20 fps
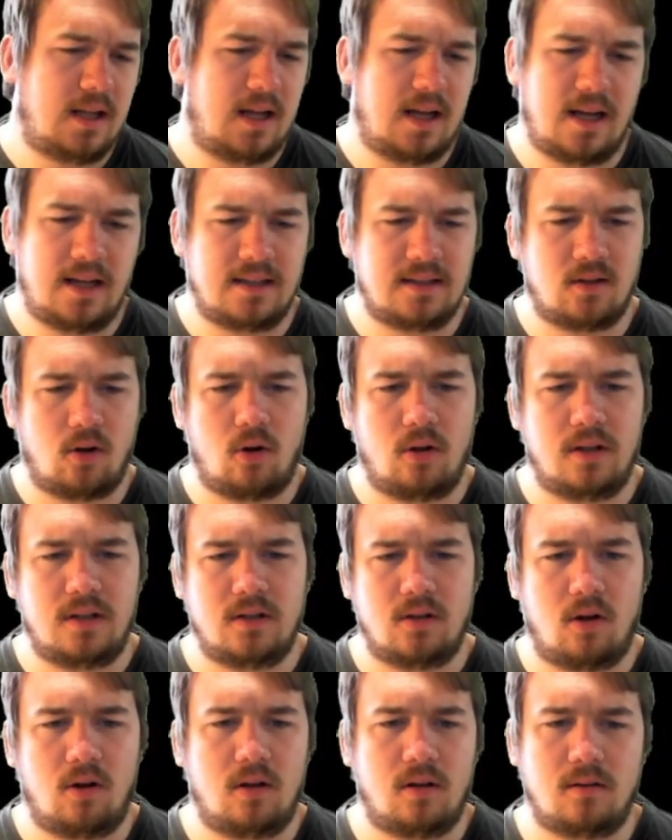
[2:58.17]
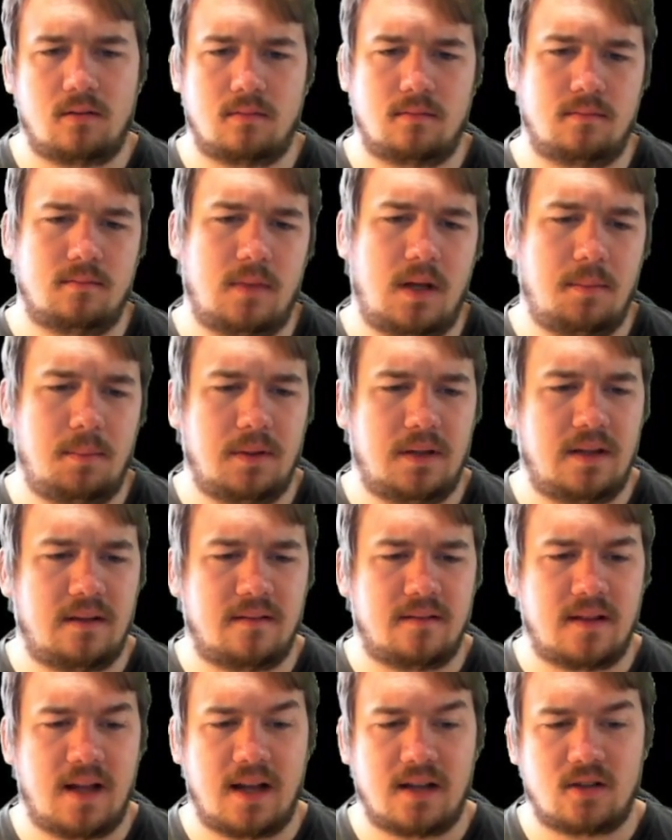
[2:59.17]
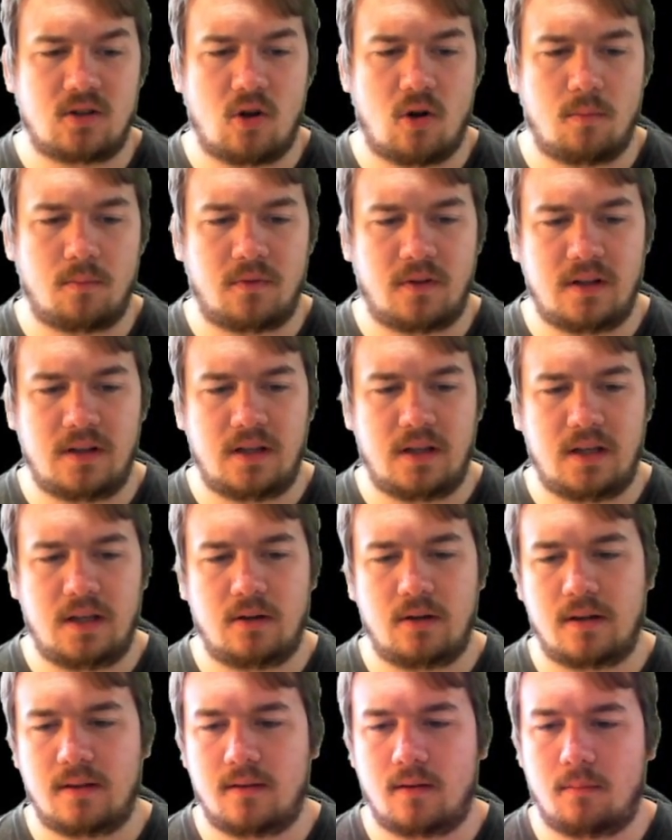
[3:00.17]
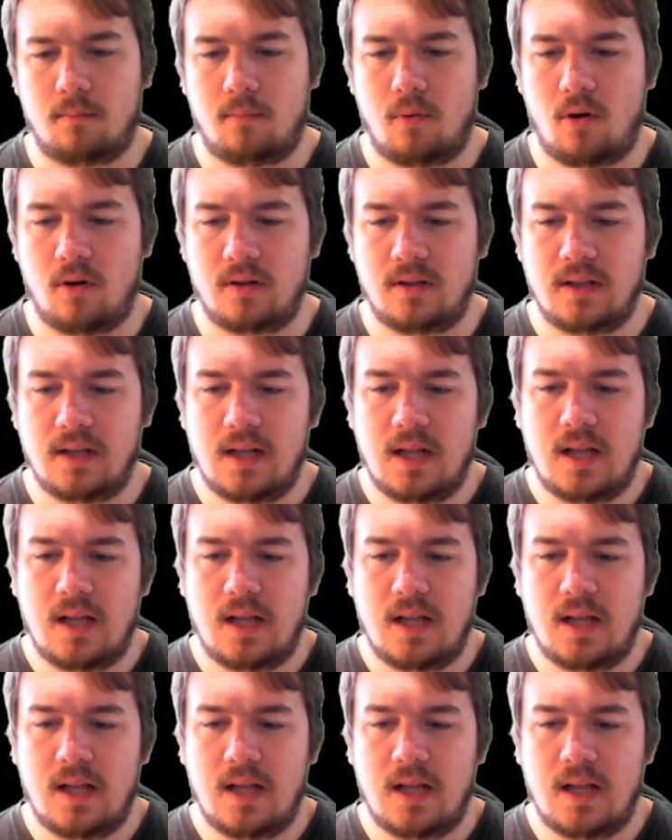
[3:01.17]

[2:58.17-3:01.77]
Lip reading: and all in all, maybe this knight comes in here at some point,